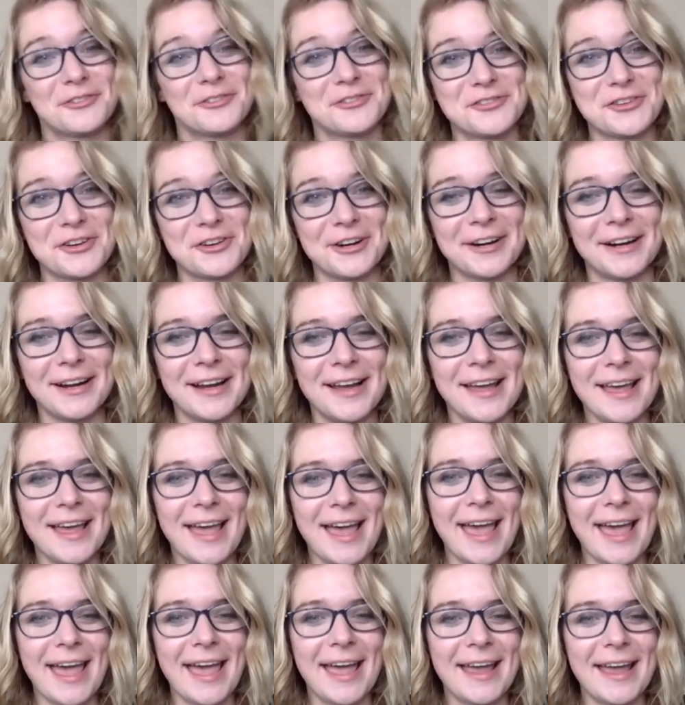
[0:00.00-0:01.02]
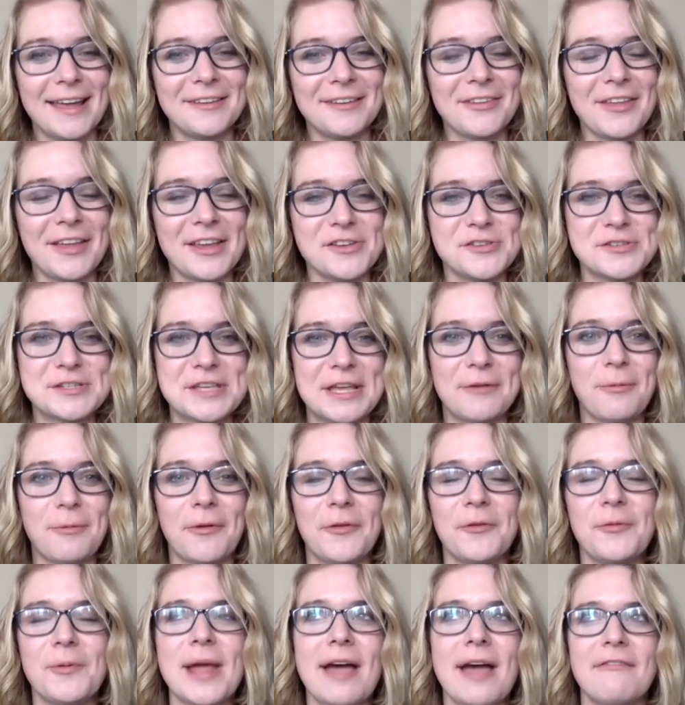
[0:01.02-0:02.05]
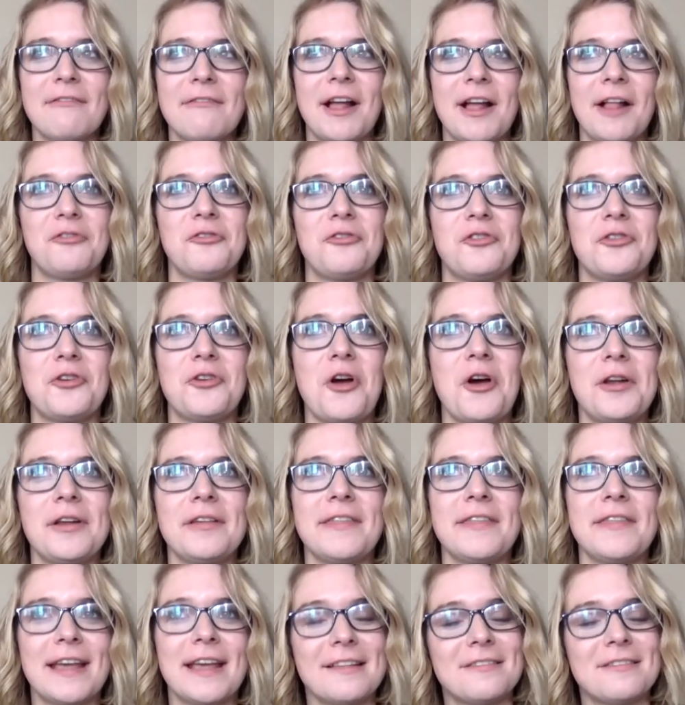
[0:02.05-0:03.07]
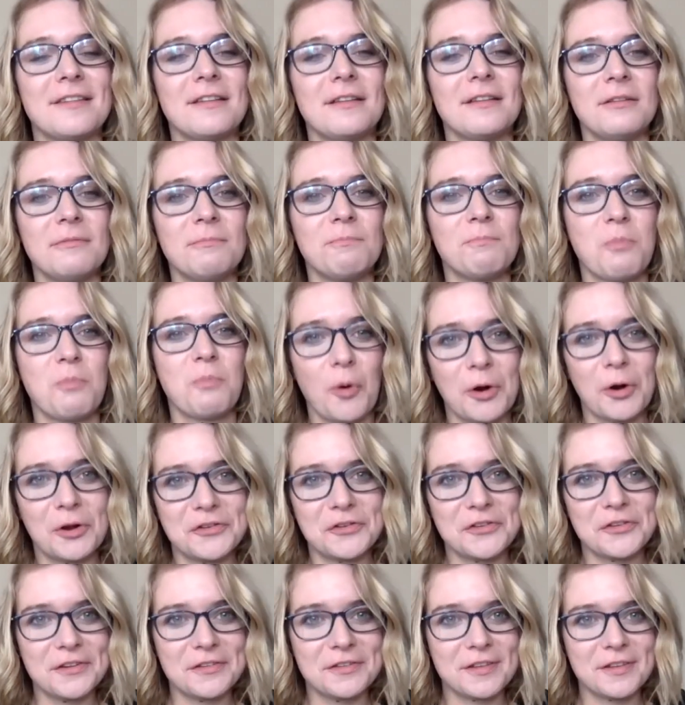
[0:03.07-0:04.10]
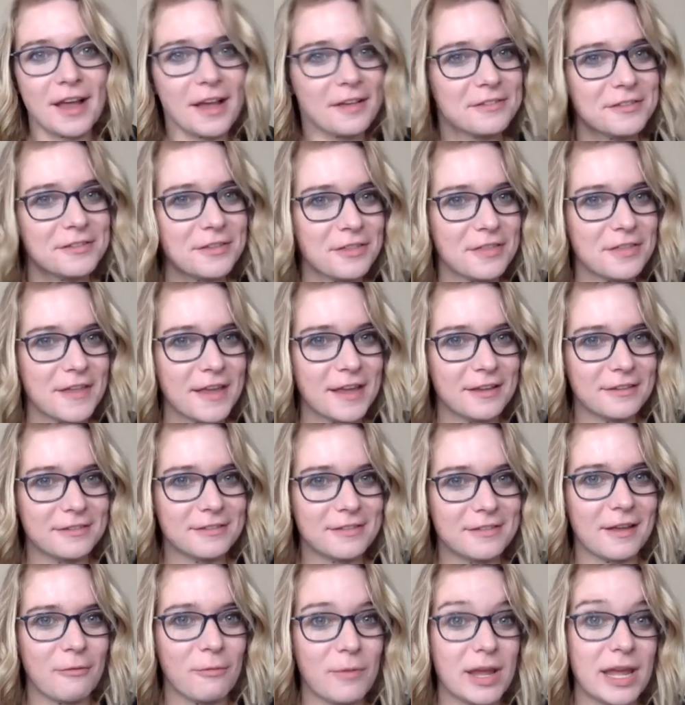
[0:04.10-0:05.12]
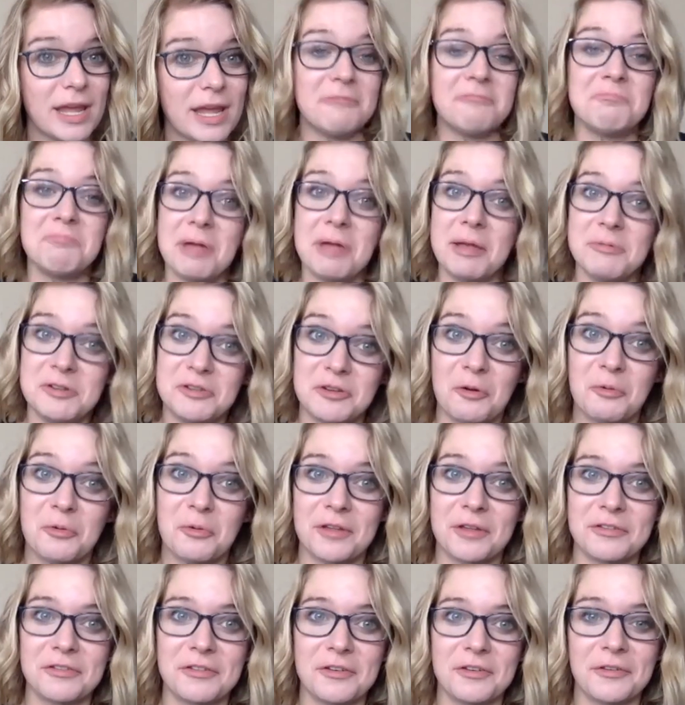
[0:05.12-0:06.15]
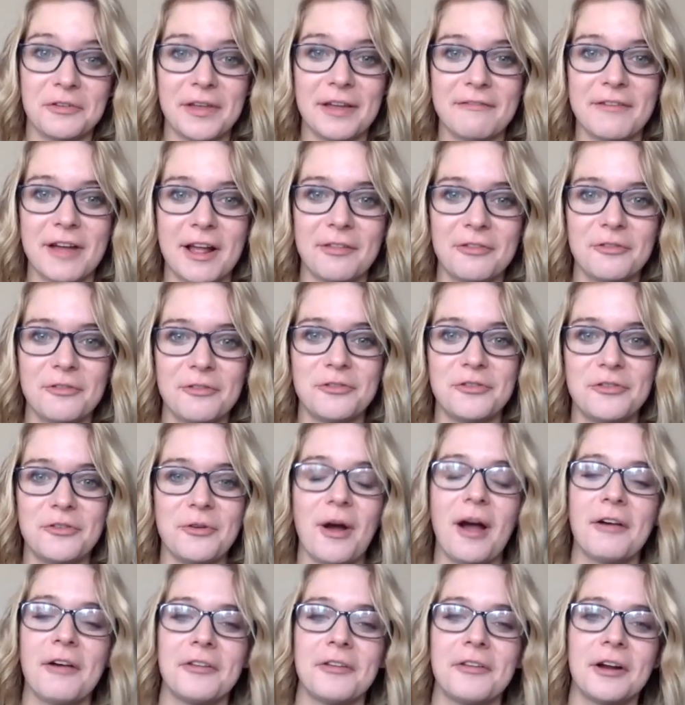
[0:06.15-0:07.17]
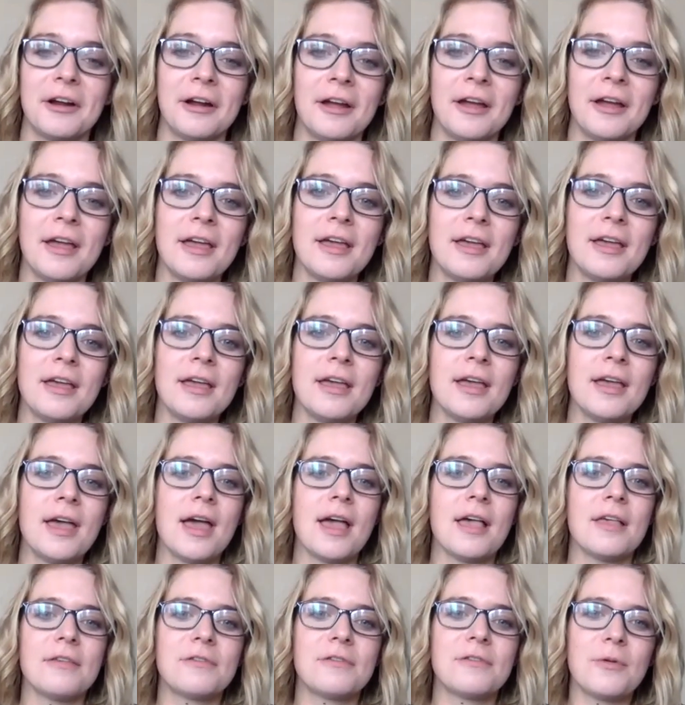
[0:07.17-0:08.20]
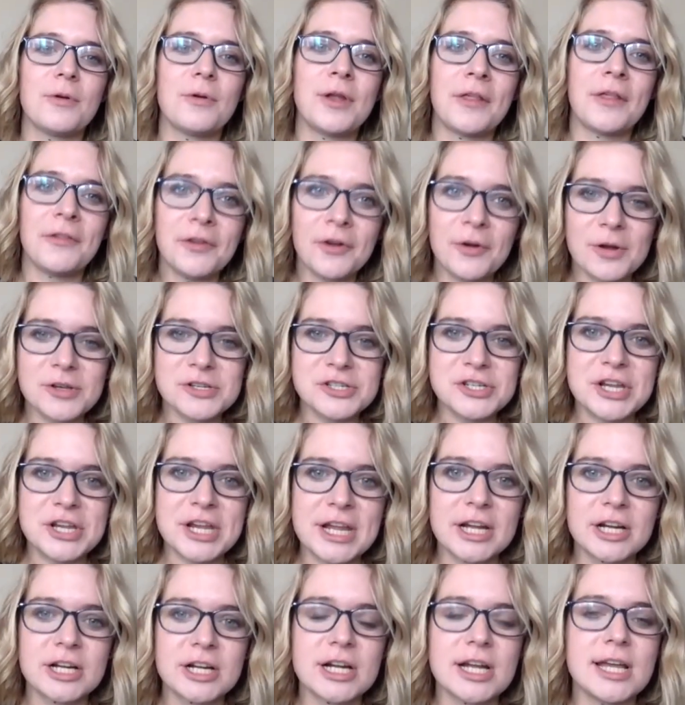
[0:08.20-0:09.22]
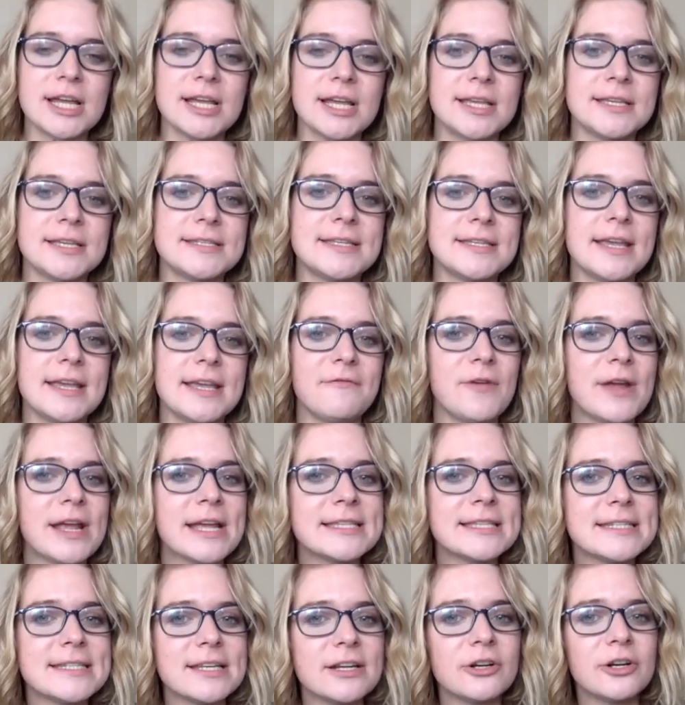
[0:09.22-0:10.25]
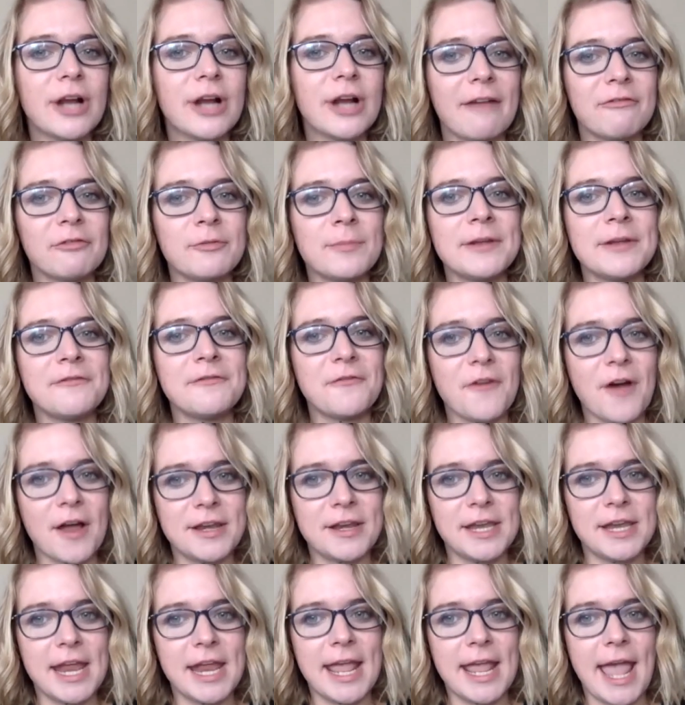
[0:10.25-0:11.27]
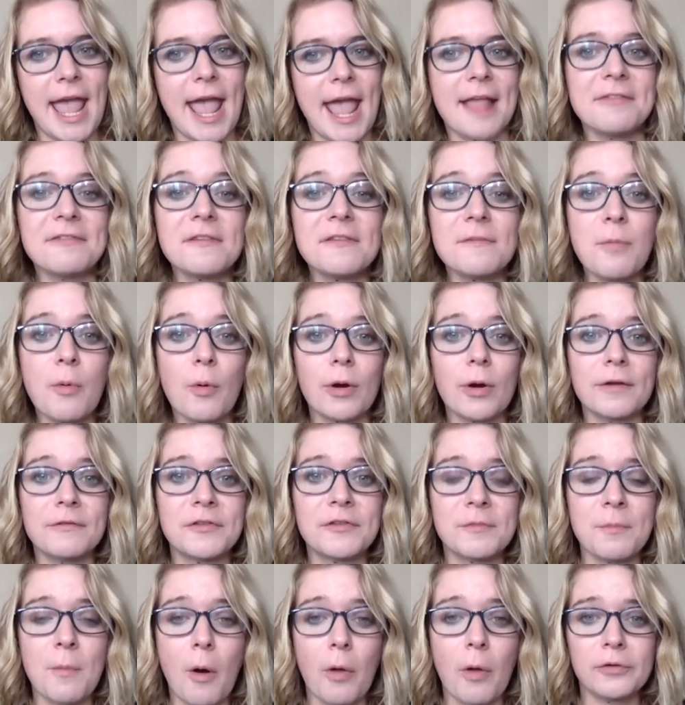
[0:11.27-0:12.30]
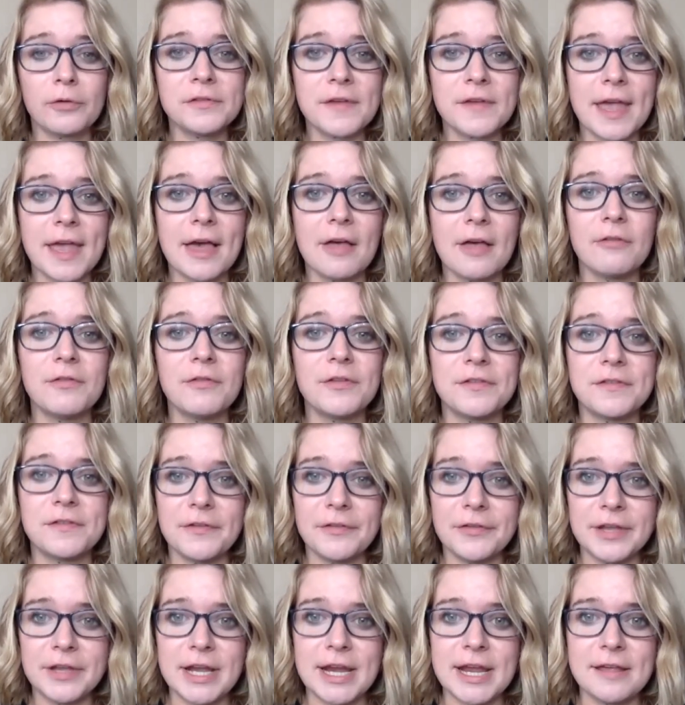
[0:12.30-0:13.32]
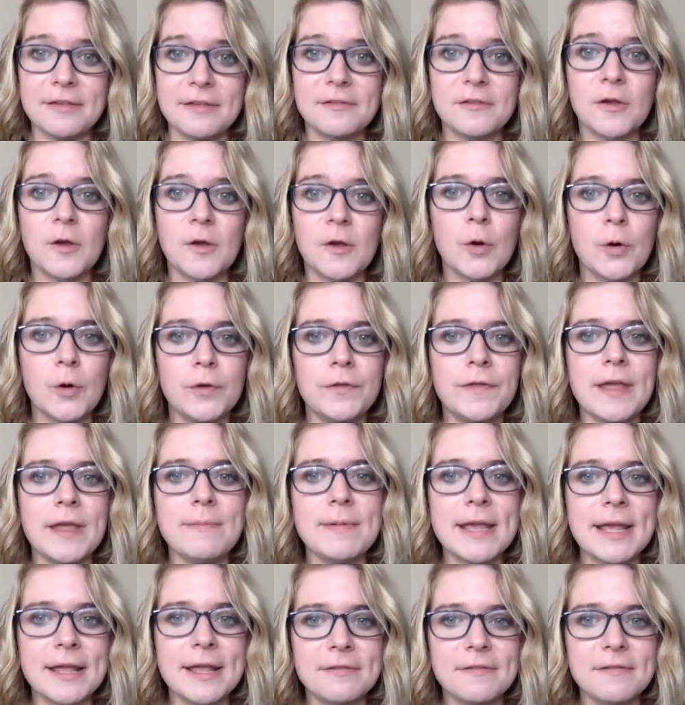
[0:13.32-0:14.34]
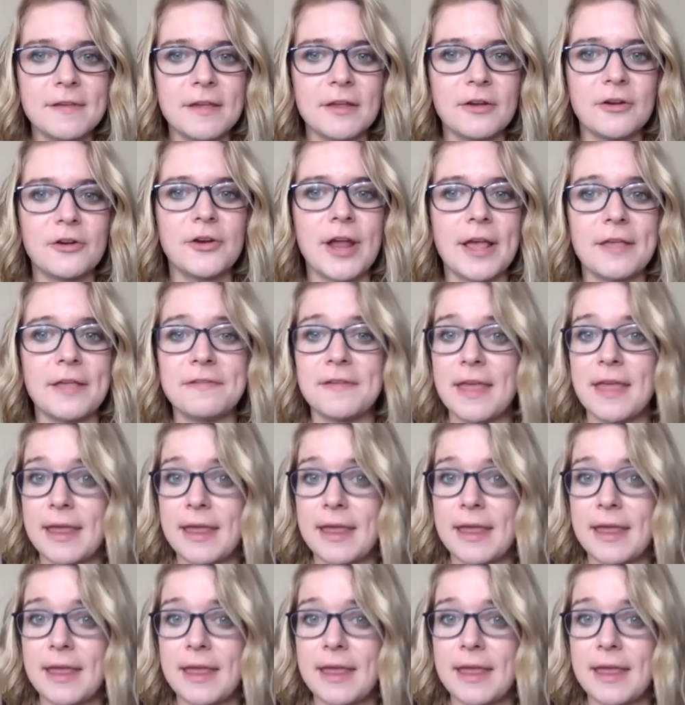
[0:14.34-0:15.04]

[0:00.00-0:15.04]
for sure. And like you said, whether we have answers or not, I think it's important to discuss the things that we maybe don't necessarily have answers to either. So another question here is, if we consider government funding and support of smaller scale facilities, could they be considered as